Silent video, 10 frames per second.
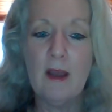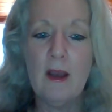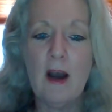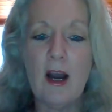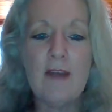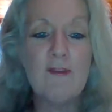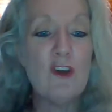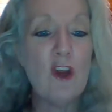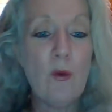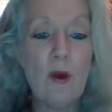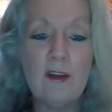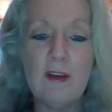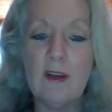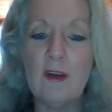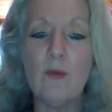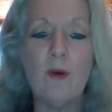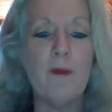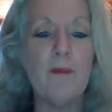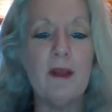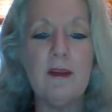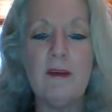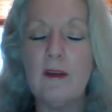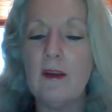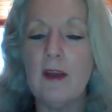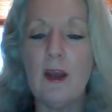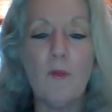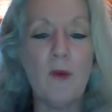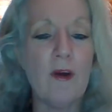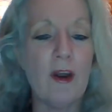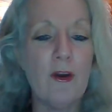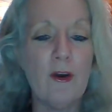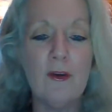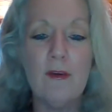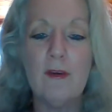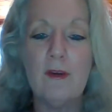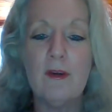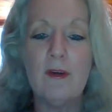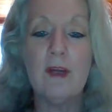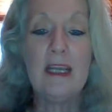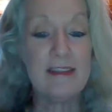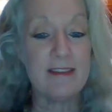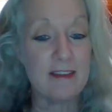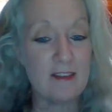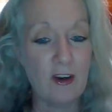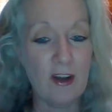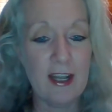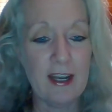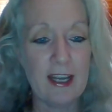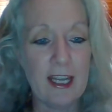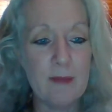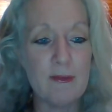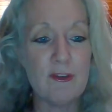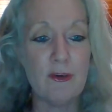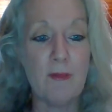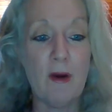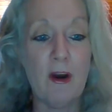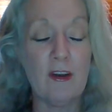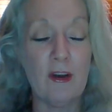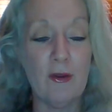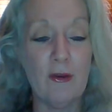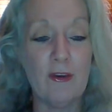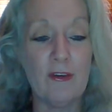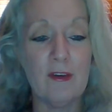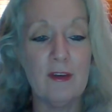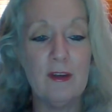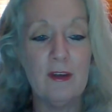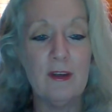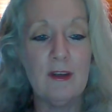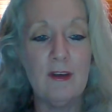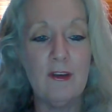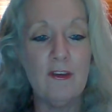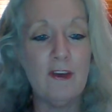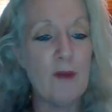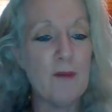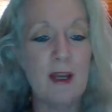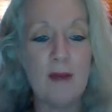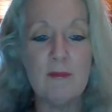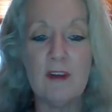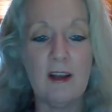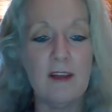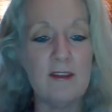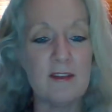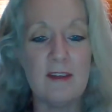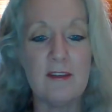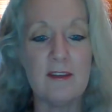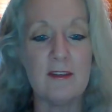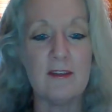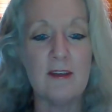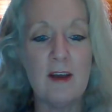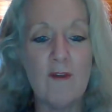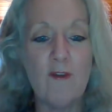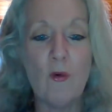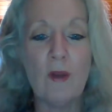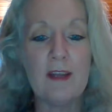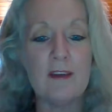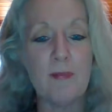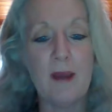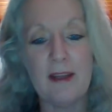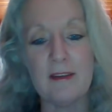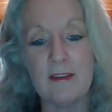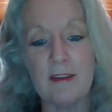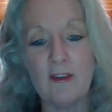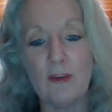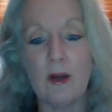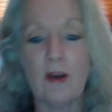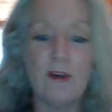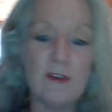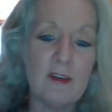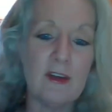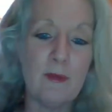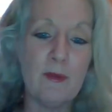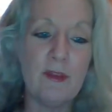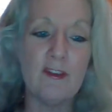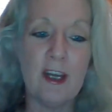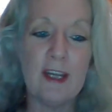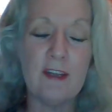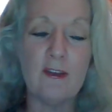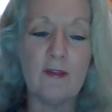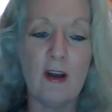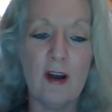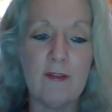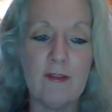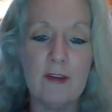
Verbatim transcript: I have no idea who i meet and where I go. It's exciting and it keeps your mind alert. You don't become dull in the senses, falling into patterns as you are constantly with the change of life.